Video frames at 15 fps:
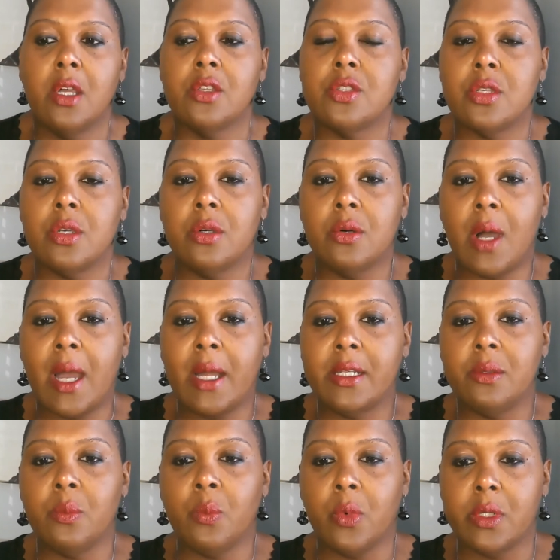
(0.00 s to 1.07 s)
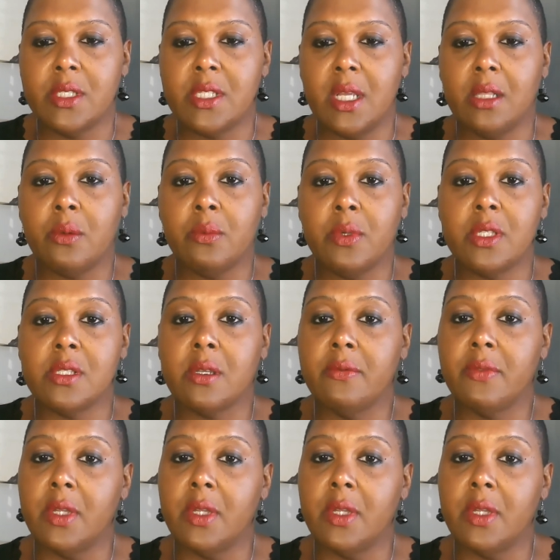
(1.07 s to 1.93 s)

So I didn't want to take the risk of